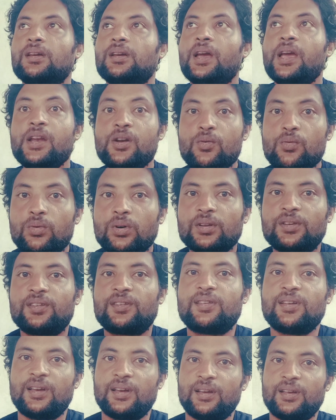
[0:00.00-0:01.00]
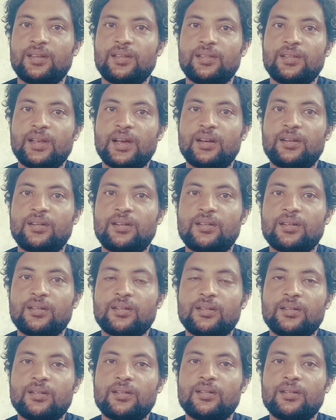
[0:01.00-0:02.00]
inward thing that
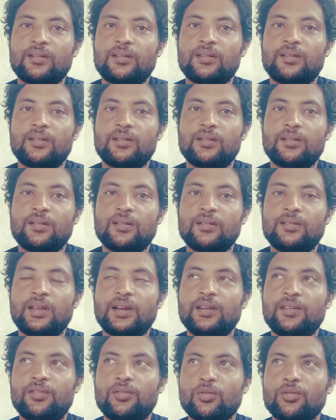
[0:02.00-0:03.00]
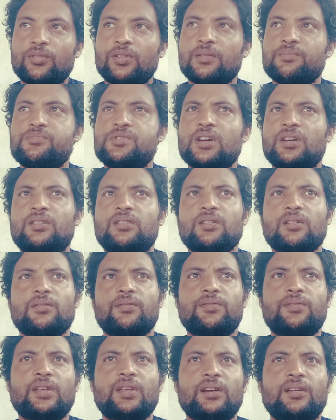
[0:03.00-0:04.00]
is so
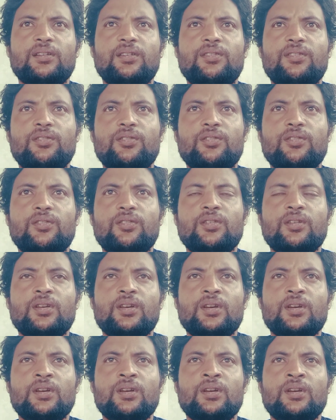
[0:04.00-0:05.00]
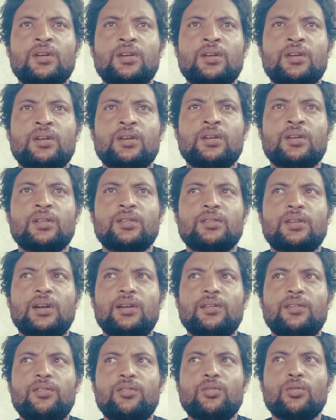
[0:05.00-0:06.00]
subjective, that is
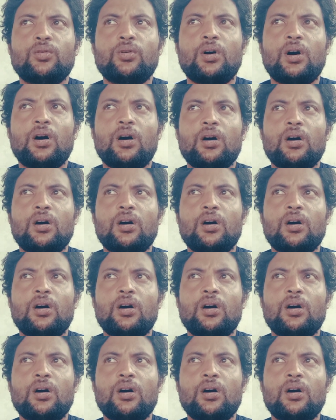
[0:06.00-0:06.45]
so